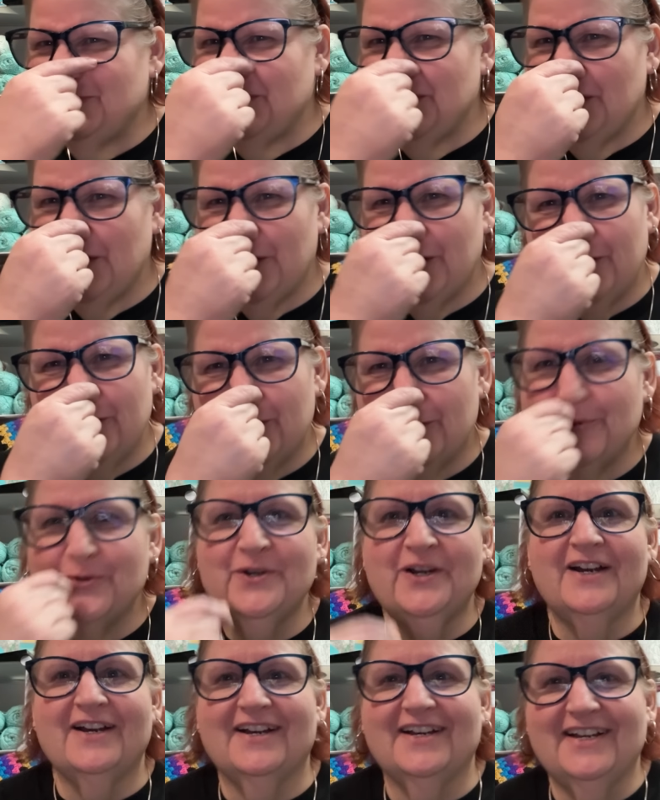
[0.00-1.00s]
Ew.
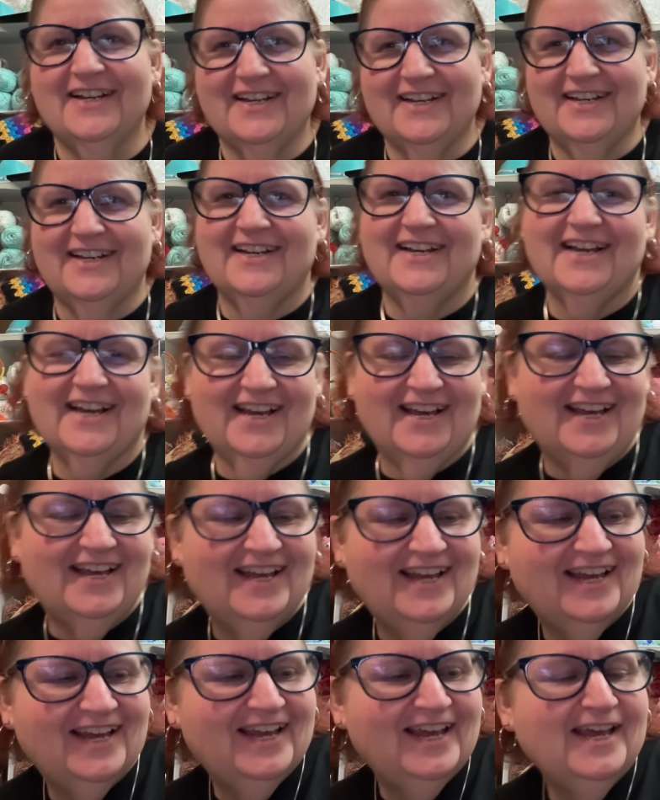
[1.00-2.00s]

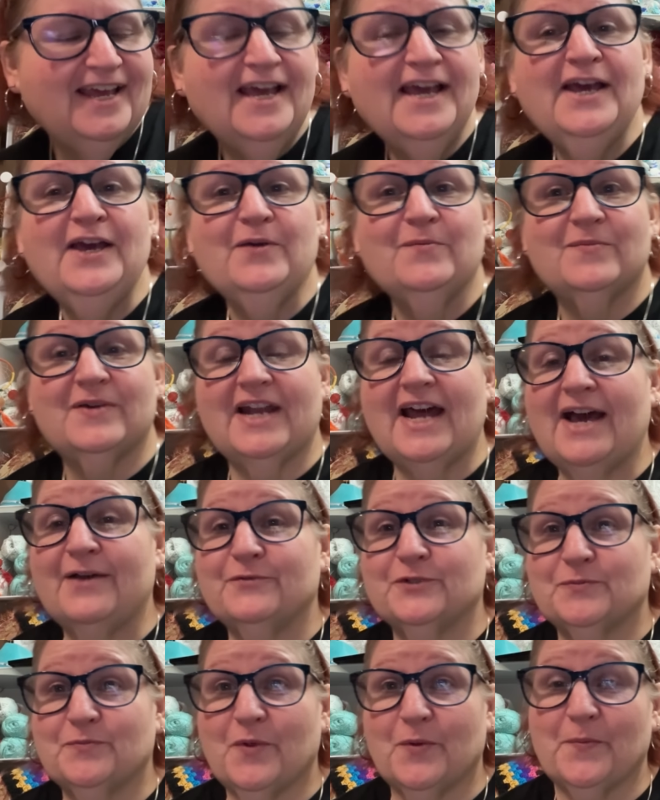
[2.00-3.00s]
But I
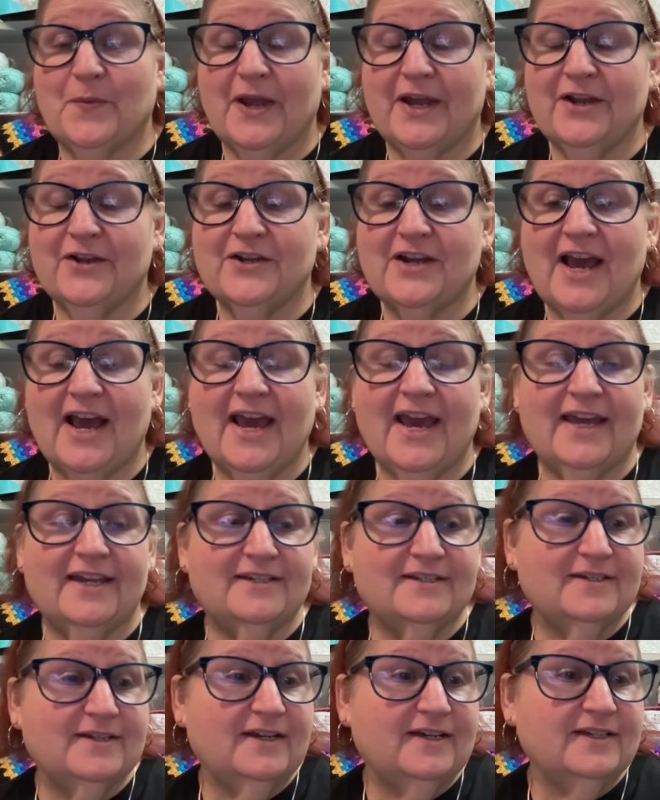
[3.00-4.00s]
was prepared. I
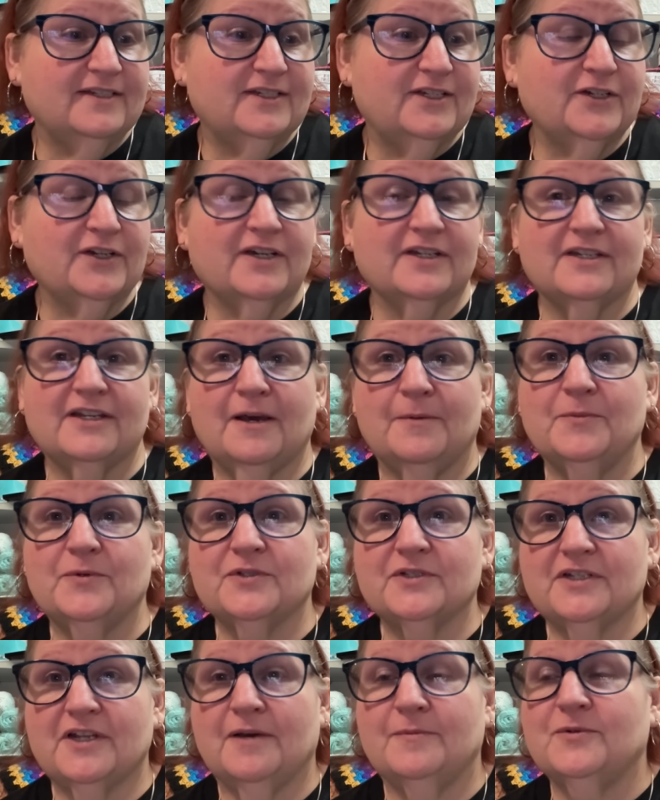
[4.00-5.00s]
had, took a
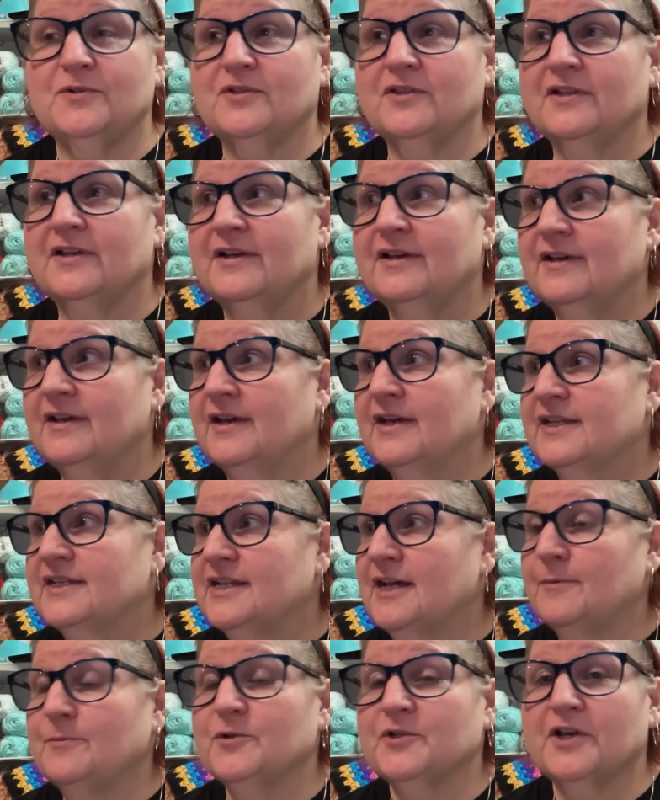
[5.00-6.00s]

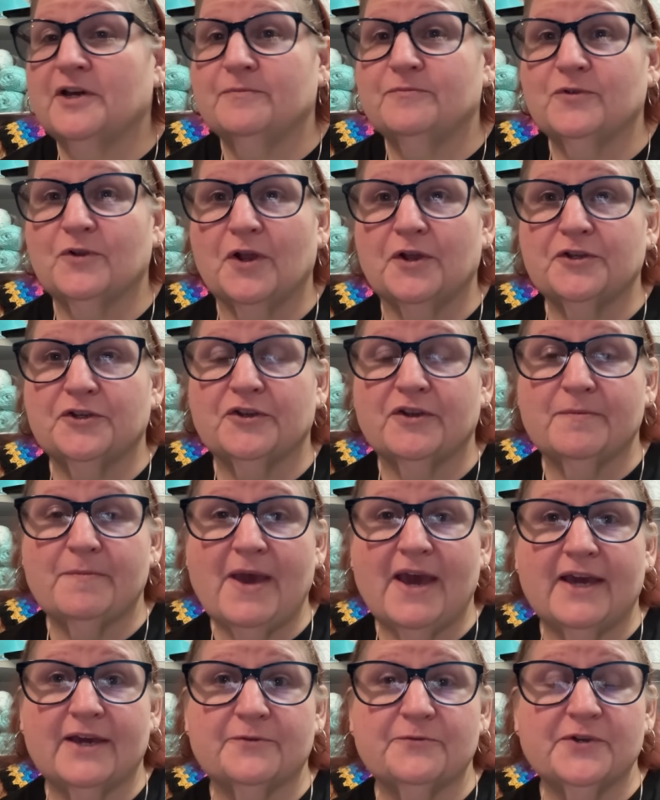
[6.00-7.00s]
doubled up grocery
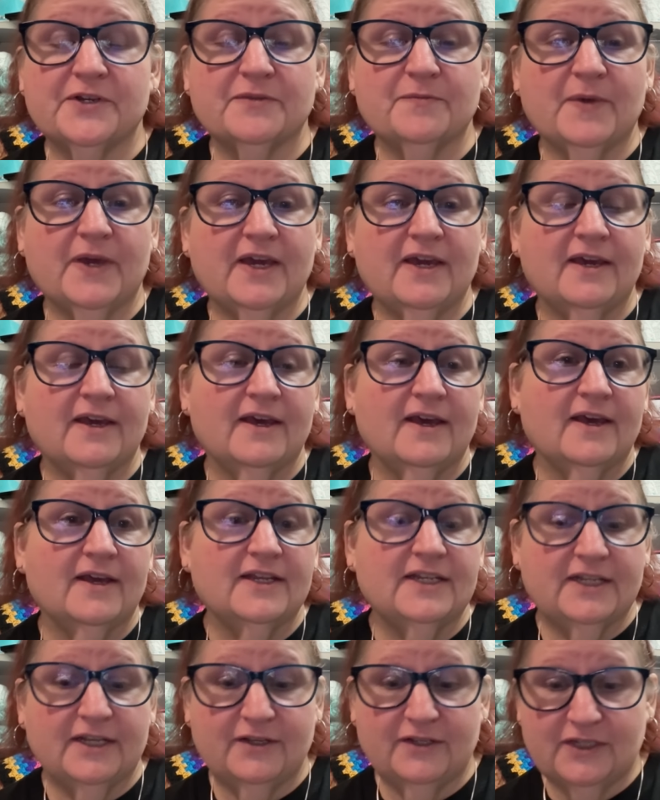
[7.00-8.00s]
bag with me
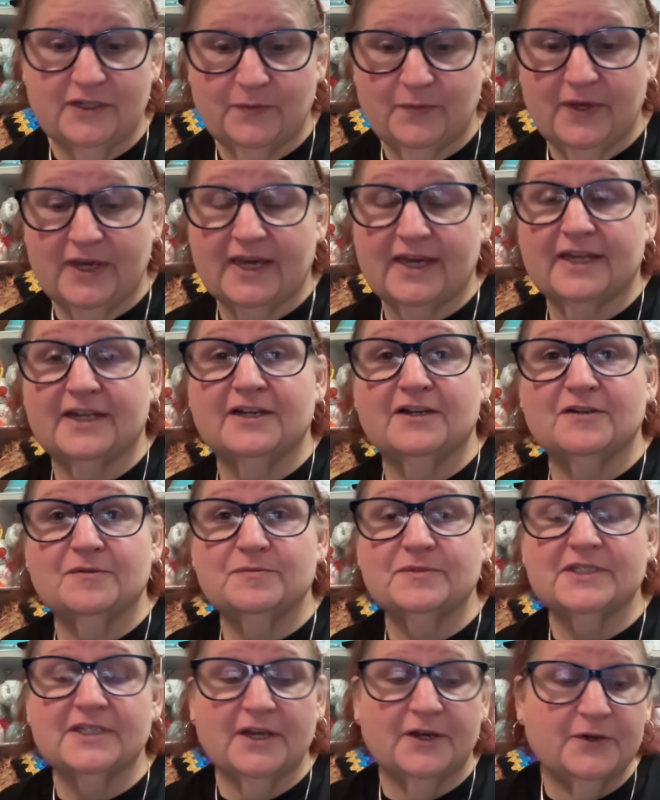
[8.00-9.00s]
to pick it
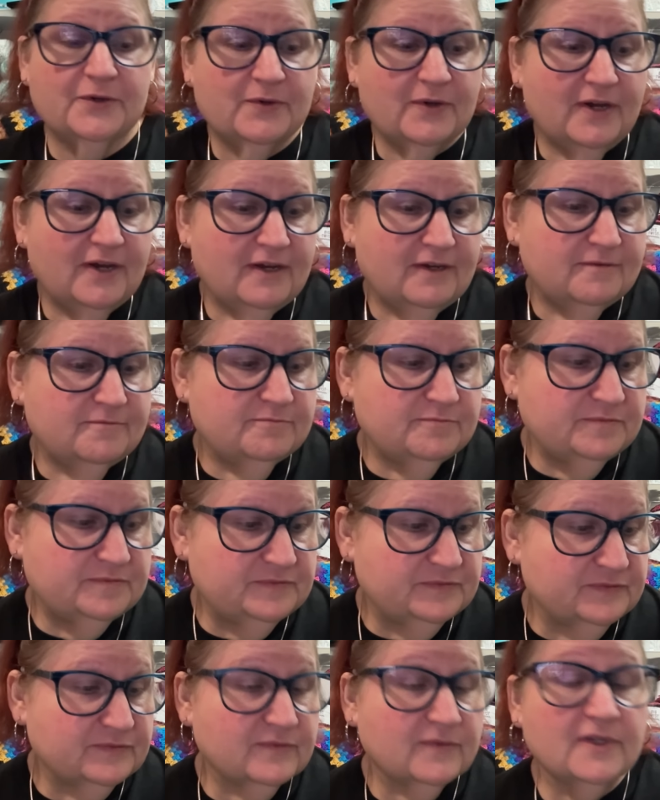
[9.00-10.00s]
up. So,
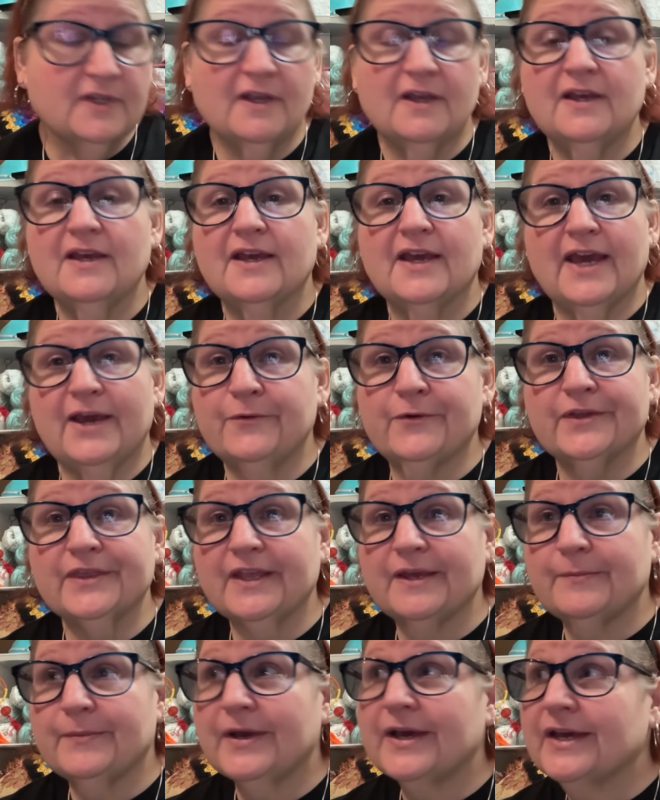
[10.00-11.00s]
it wasn't
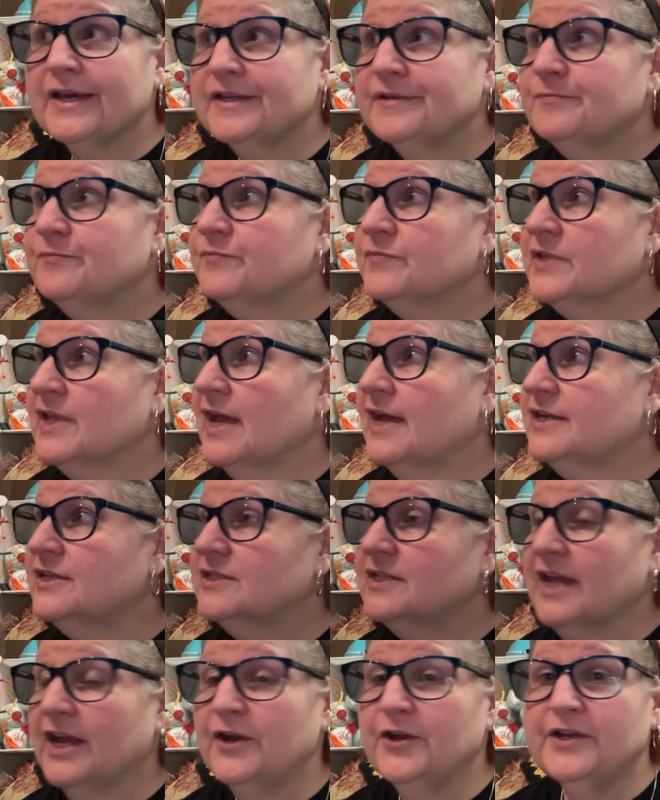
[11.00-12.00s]
that bad. I
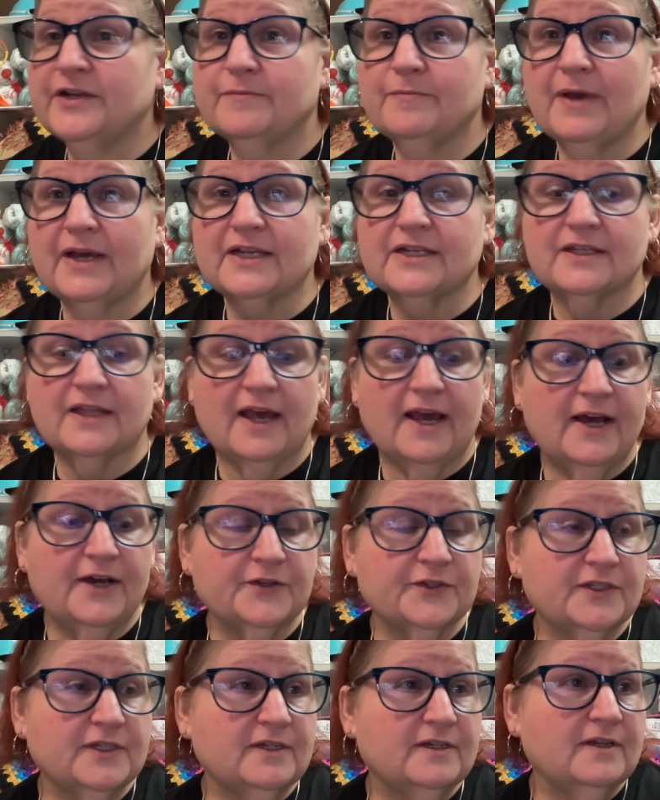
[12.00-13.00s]
just carried it back to the
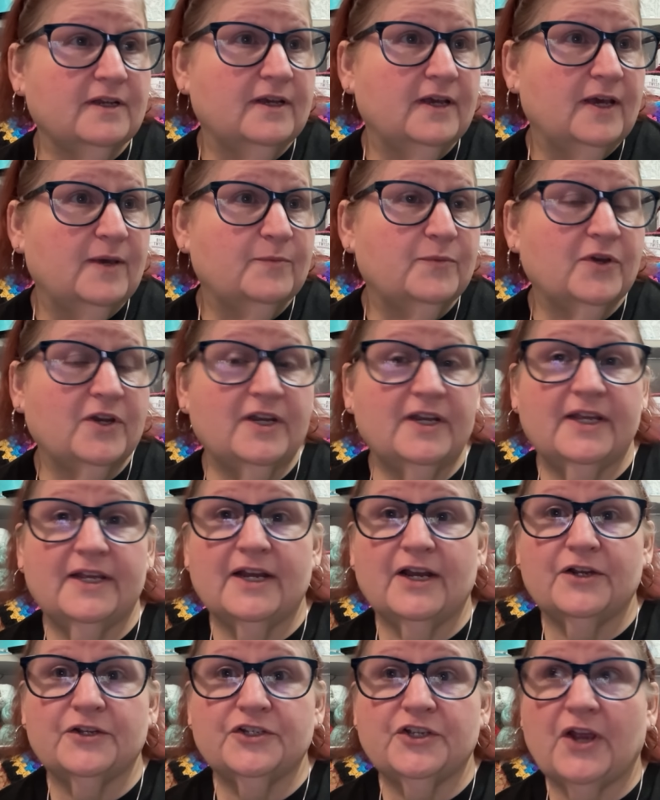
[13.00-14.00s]
house and put it in
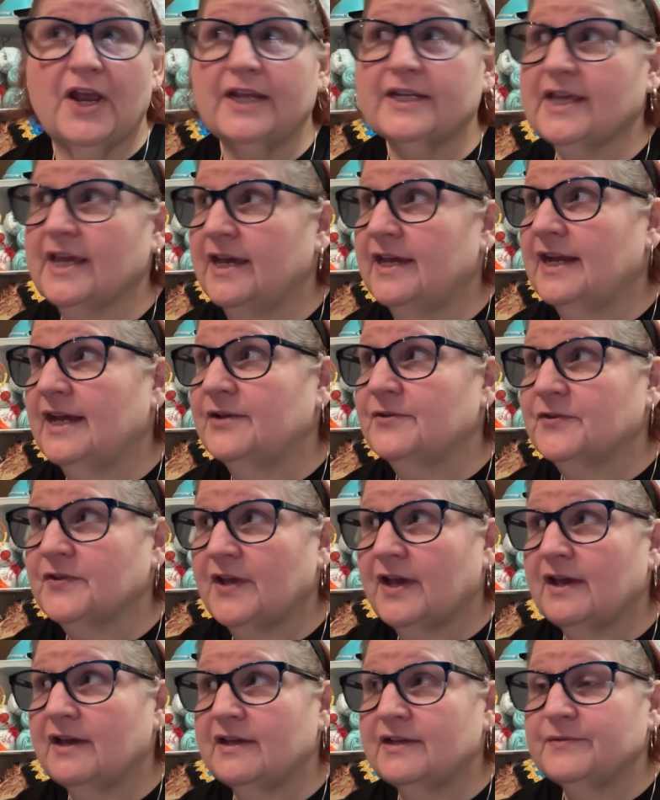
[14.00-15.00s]
our trash can
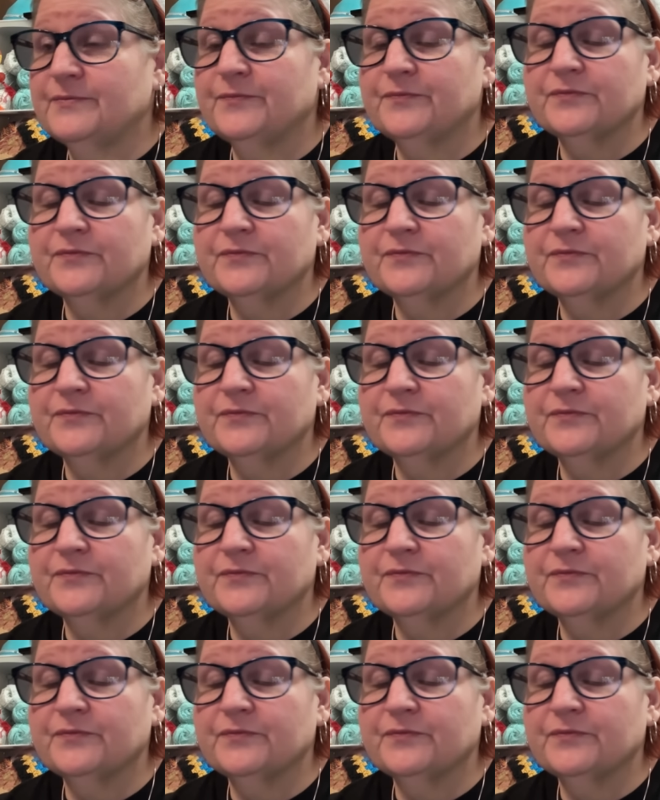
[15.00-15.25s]
outside.